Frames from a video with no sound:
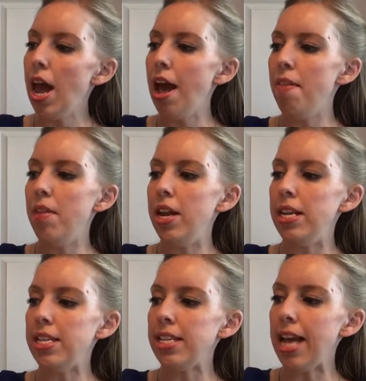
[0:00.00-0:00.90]
then
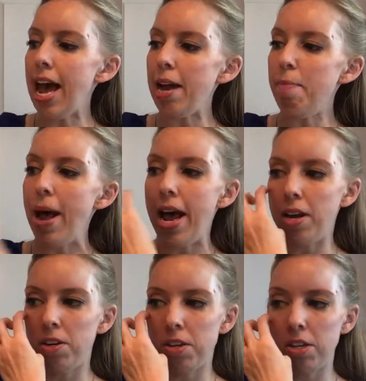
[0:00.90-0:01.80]
it says add
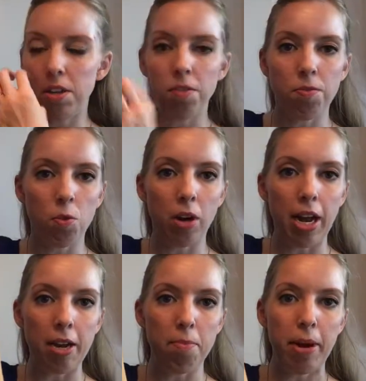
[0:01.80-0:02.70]
patterns to the four
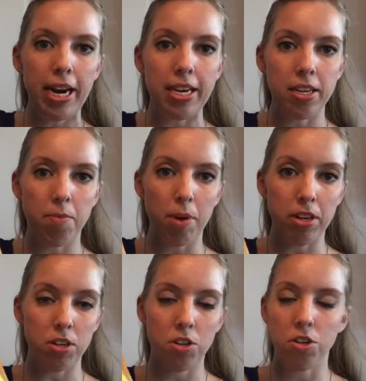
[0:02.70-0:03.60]
unpainted
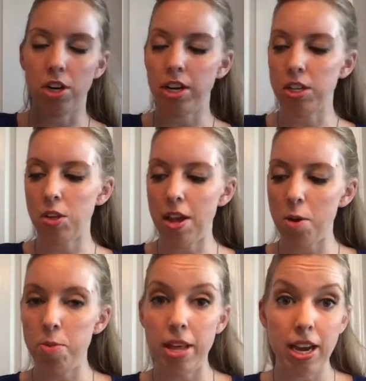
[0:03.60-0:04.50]
monster trucks. So
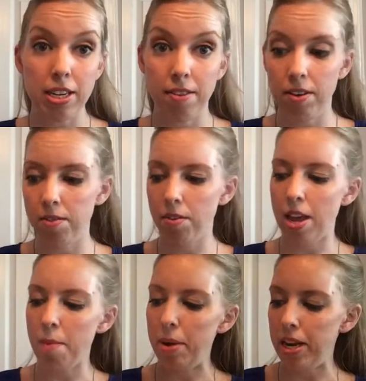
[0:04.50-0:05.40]
that would be the activity for
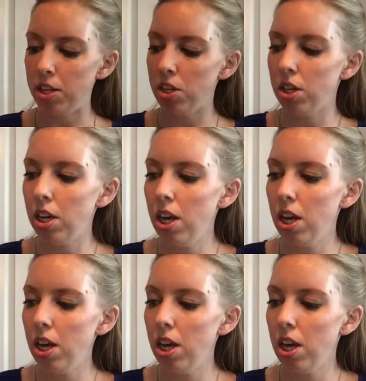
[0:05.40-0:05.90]
that page.